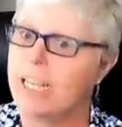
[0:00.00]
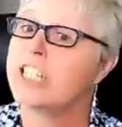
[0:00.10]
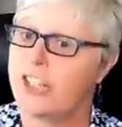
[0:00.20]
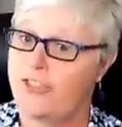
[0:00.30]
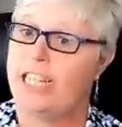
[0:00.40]

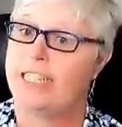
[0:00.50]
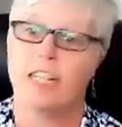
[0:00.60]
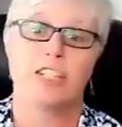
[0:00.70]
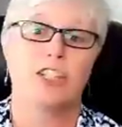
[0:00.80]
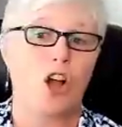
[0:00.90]
Let's just face it.
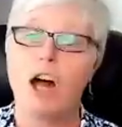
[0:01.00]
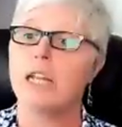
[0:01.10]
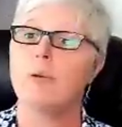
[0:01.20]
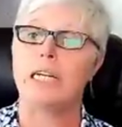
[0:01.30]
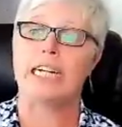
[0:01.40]
Let's it's, that
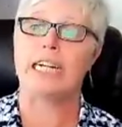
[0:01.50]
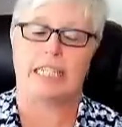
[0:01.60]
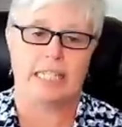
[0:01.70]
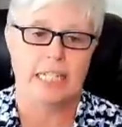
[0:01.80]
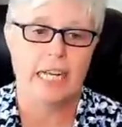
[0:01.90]
Aries,
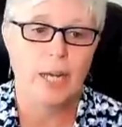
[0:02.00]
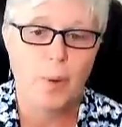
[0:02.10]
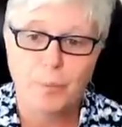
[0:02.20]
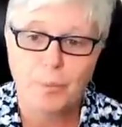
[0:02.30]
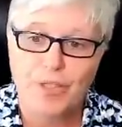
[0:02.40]
it's that
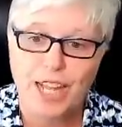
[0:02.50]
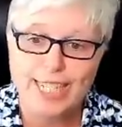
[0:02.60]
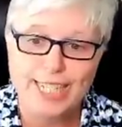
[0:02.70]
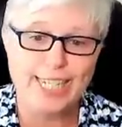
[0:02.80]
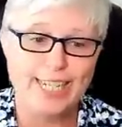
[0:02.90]
Aries
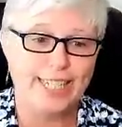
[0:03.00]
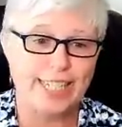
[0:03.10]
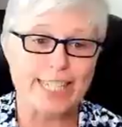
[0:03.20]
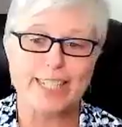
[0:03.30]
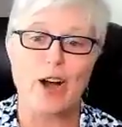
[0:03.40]
moon. It
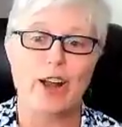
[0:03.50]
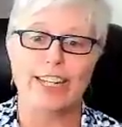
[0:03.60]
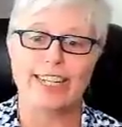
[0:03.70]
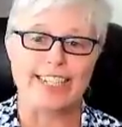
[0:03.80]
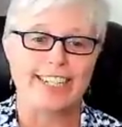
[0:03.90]
takes an
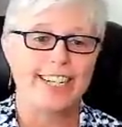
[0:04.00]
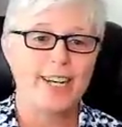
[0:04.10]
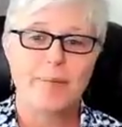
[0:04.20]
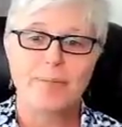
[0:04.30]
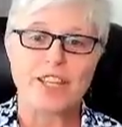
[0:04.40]
Aries moon it. to
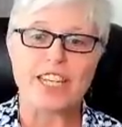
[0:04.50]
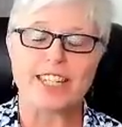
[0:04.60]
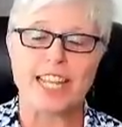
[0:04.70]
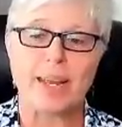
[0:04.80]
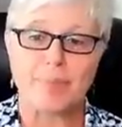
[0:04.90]
do that.
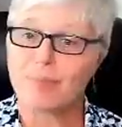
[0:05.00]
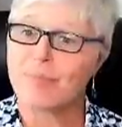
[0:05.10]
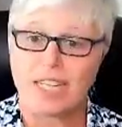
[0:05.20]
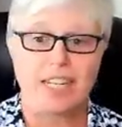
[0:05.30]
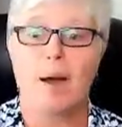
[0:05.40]
Like,
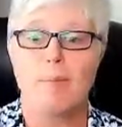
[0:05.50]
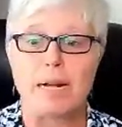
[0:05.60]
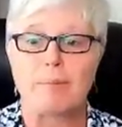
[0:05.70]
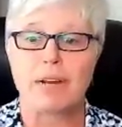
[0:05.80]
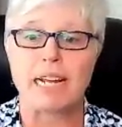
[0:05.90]
y'all
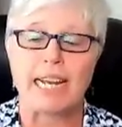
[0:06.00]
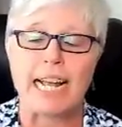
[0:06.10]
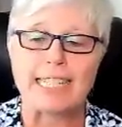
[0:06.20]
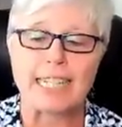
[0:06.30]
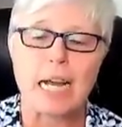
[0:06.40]
better bring an
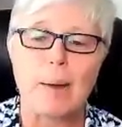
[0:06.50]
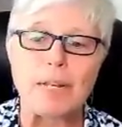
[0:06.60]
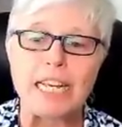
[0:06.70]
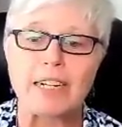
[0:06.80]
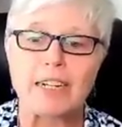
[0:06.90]
ace of cup
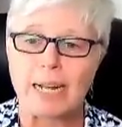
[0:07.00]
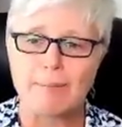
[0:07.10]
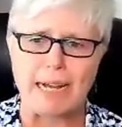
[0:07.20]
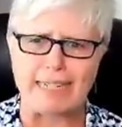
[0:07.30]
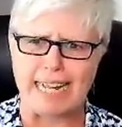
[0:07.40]
in here. And
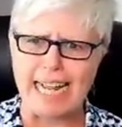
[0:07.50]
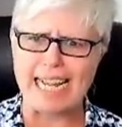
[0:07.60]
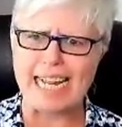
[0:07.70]
I'm like, hey!